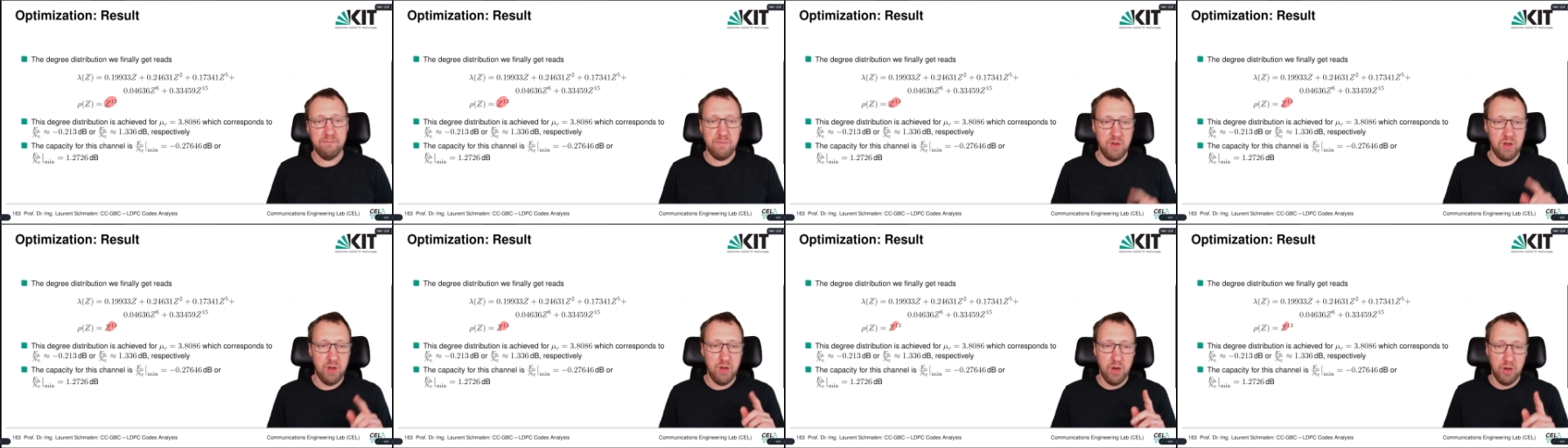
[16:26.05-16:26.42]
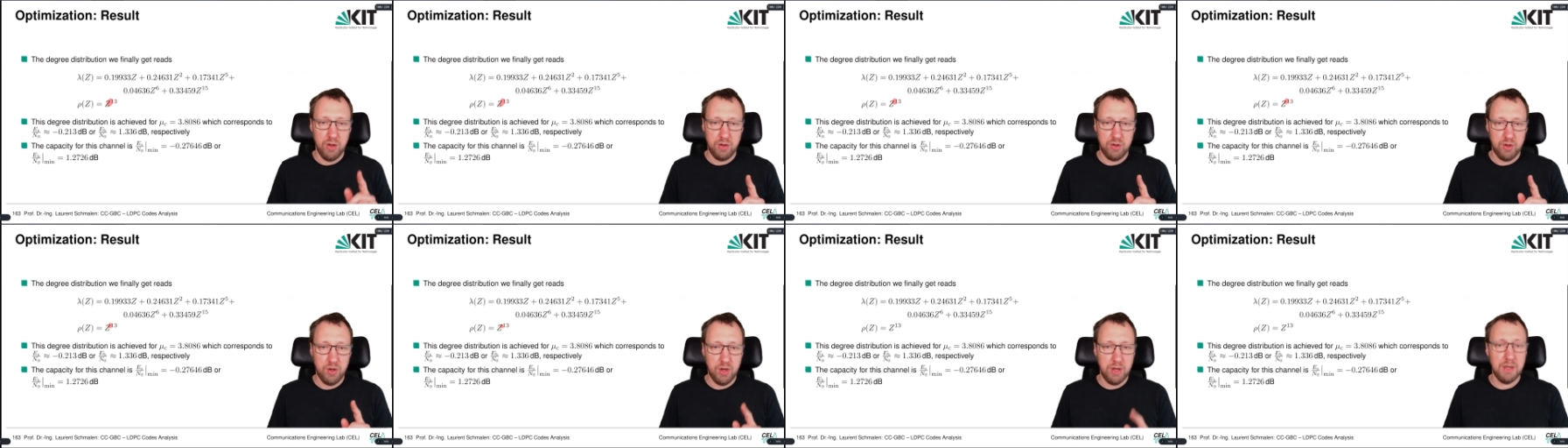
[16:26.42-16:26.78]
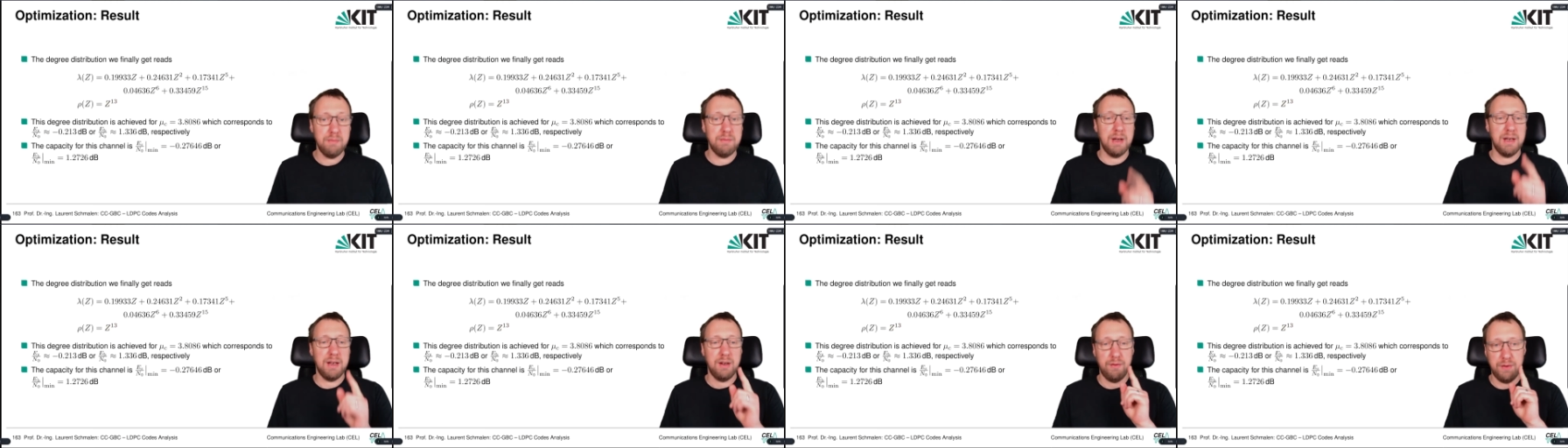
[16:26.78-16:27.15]
not 13,
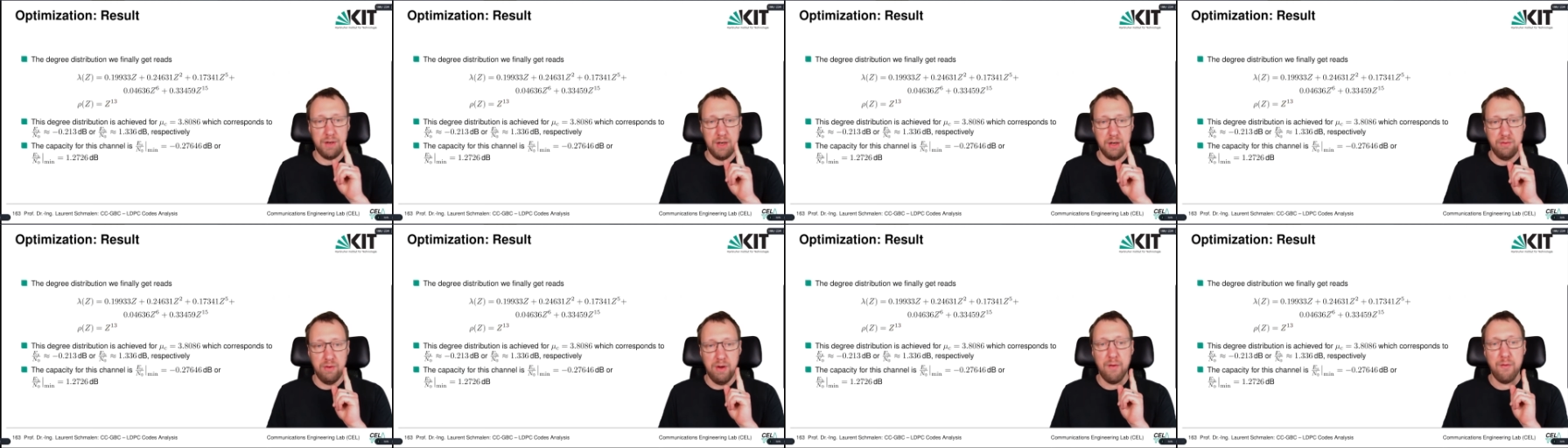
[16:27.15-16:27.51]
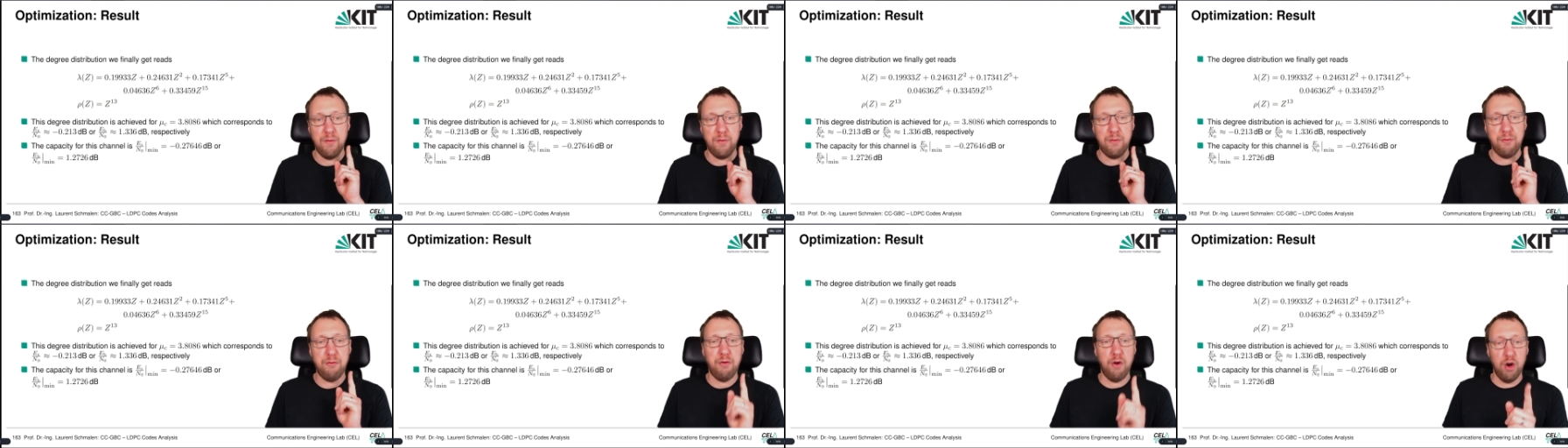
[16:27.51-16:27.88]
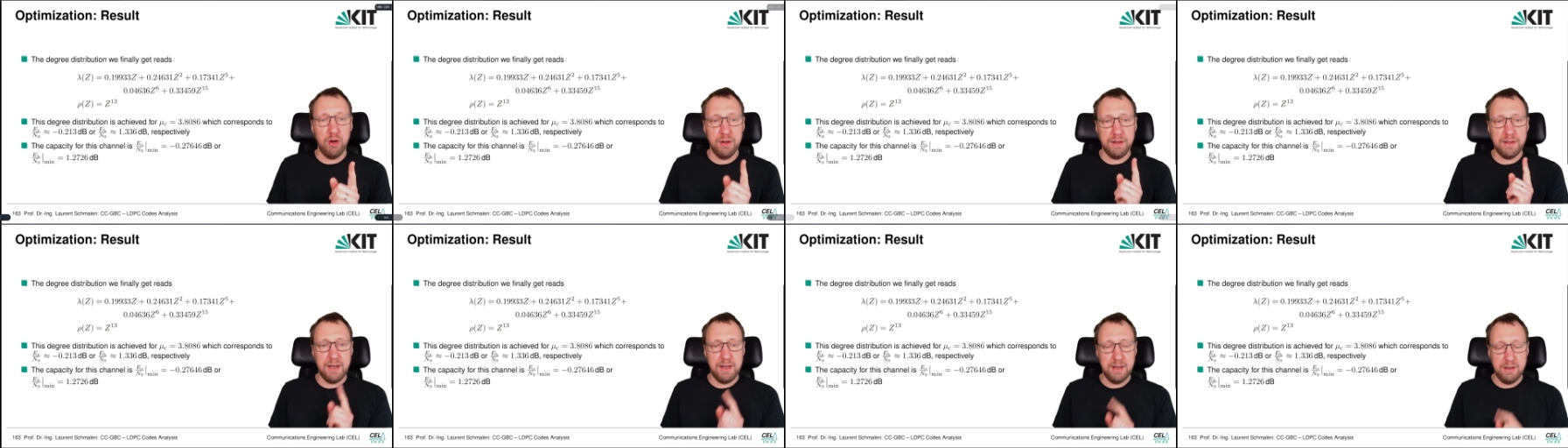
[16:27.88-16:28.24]
but of degree
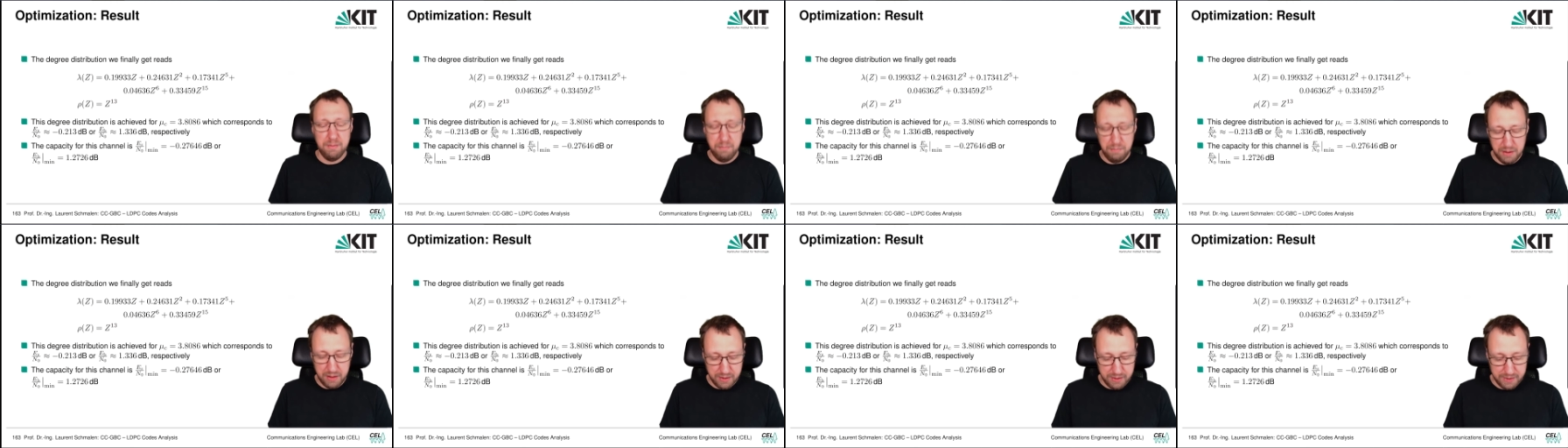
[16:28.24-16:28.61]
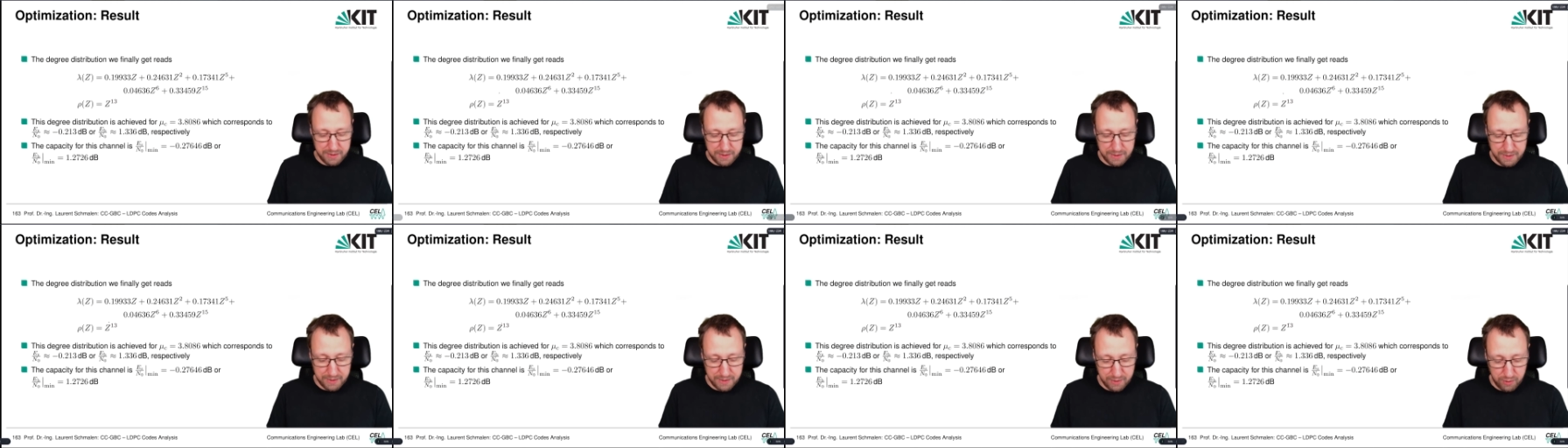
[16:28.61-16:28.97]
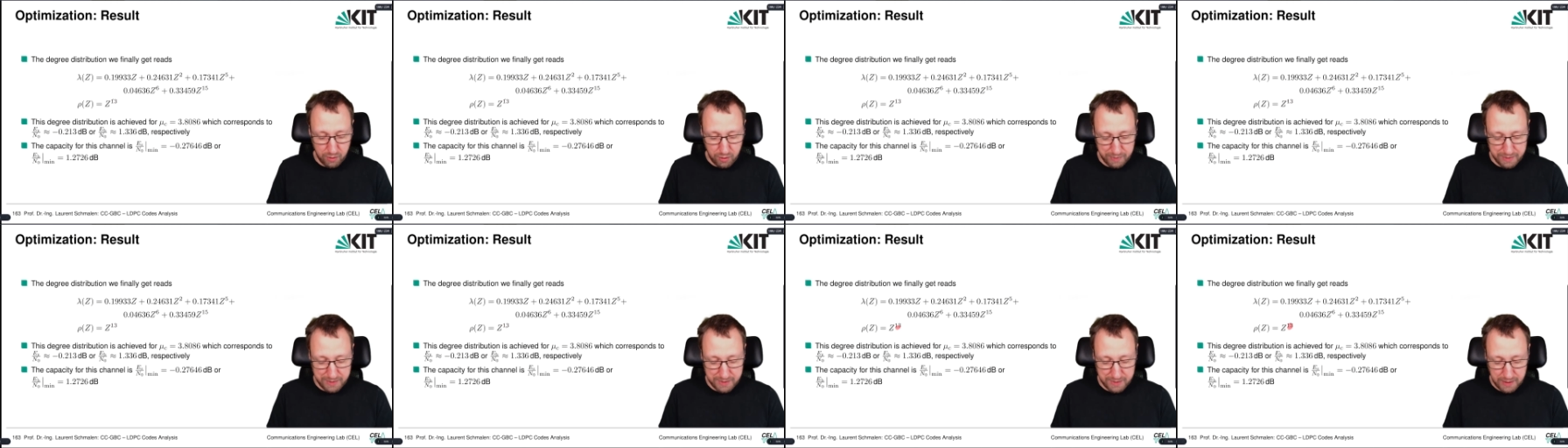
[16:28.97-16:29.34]
14, because this is
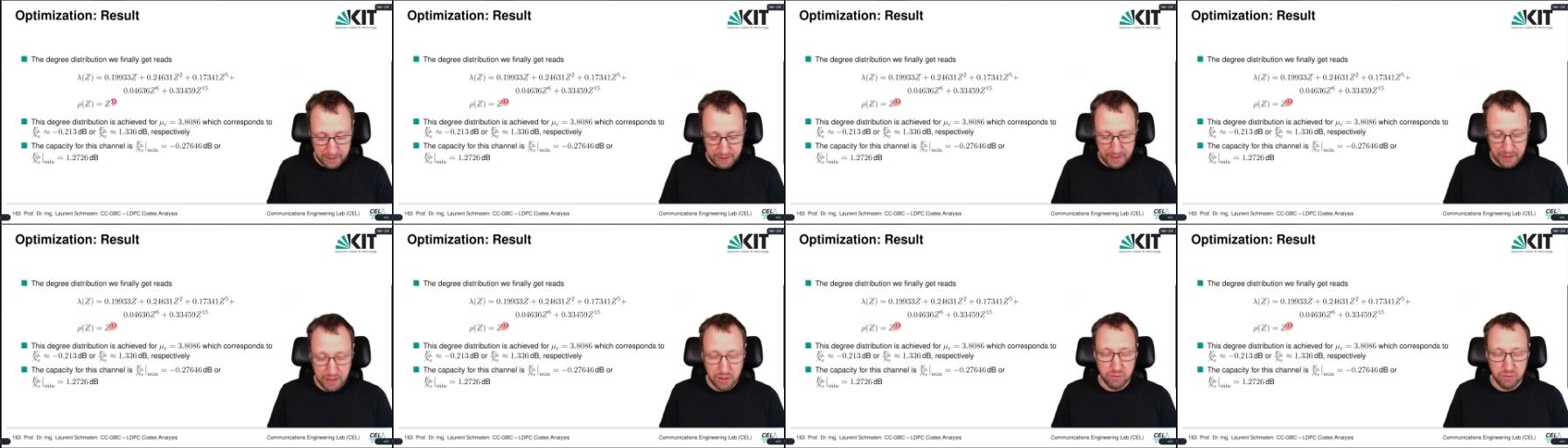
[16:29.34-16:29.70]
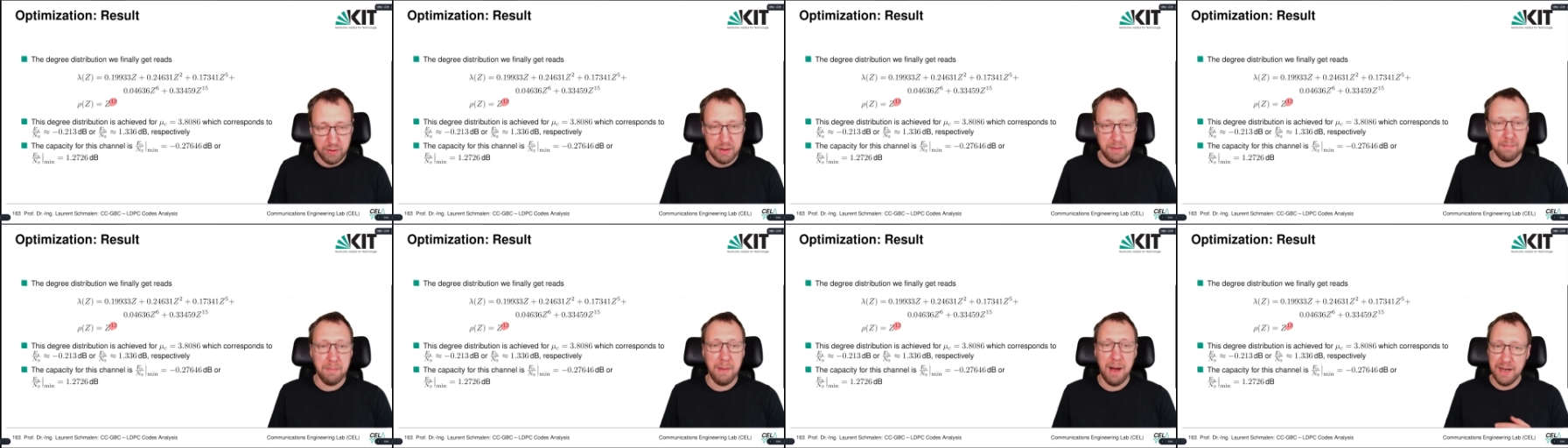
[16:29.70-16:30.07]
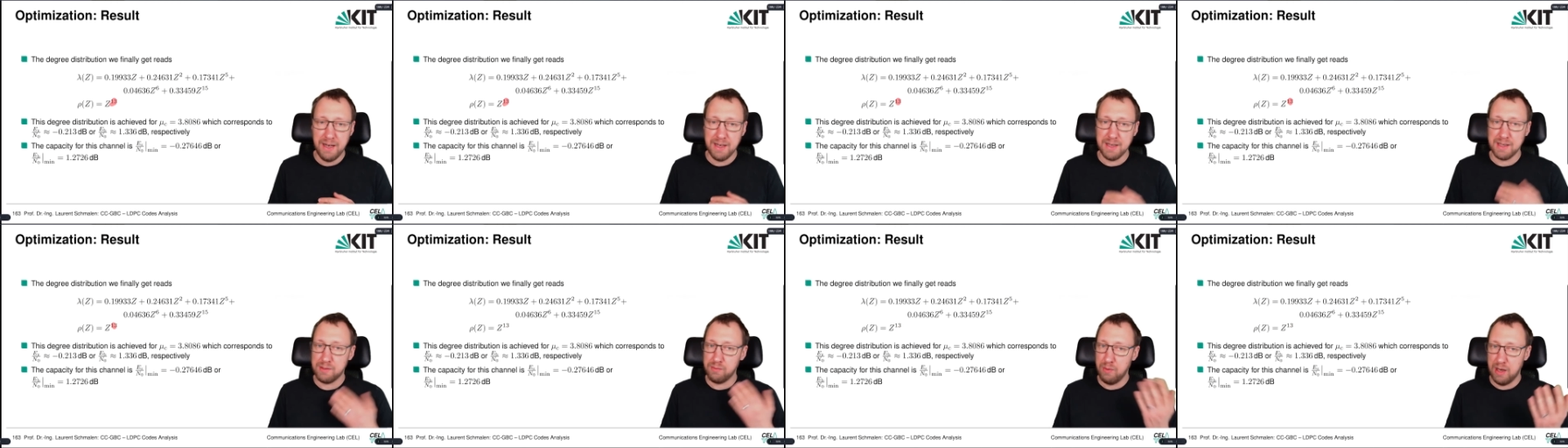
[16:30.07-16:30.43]
always the degree
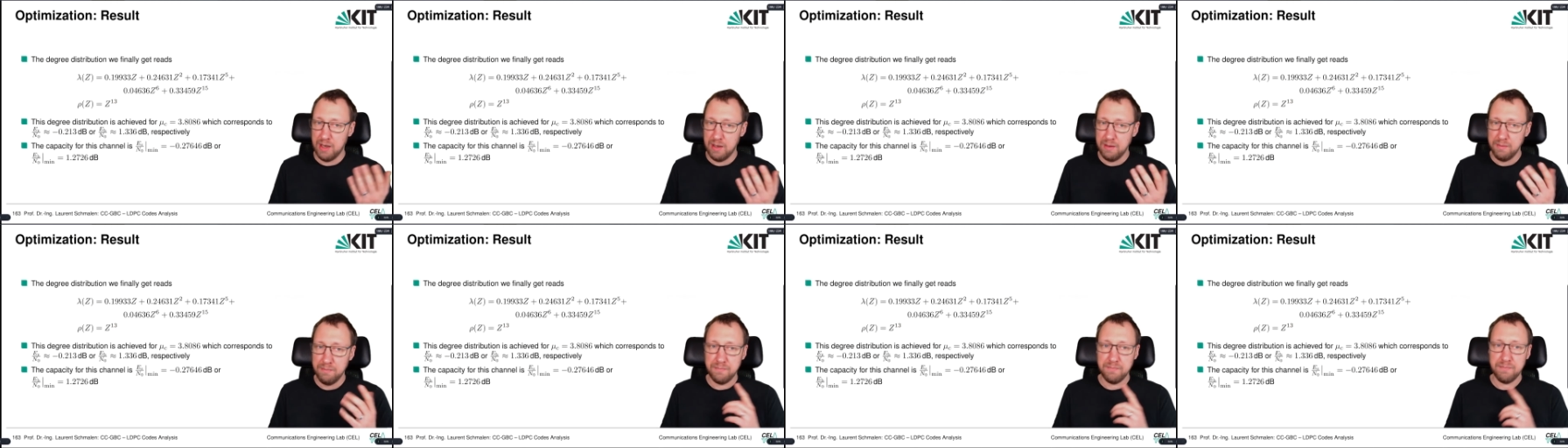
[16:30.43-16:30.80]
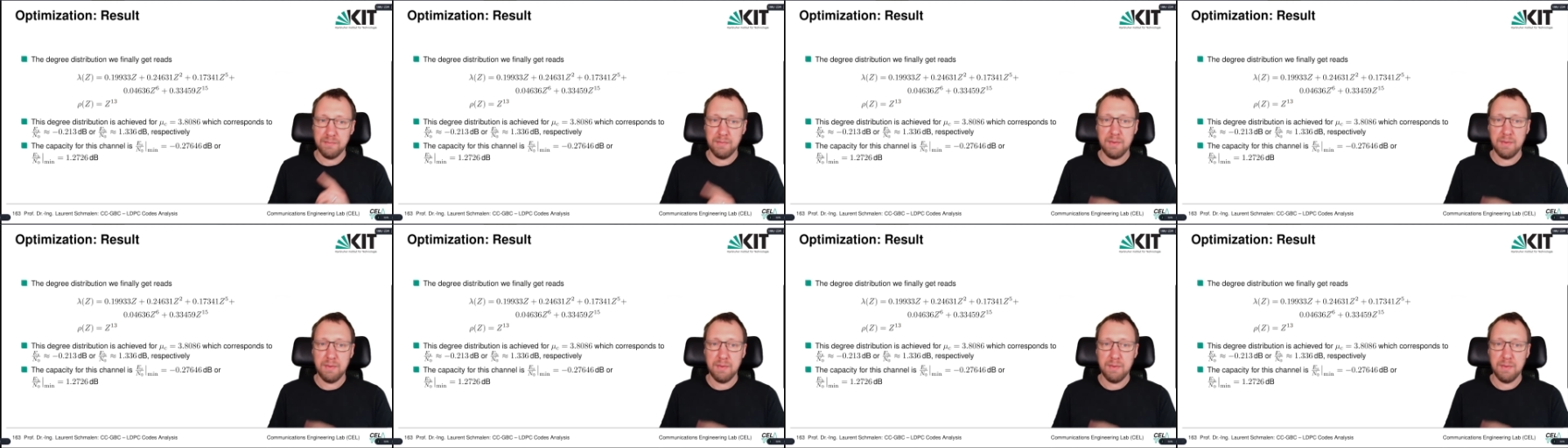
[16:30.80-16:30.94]
minus 1.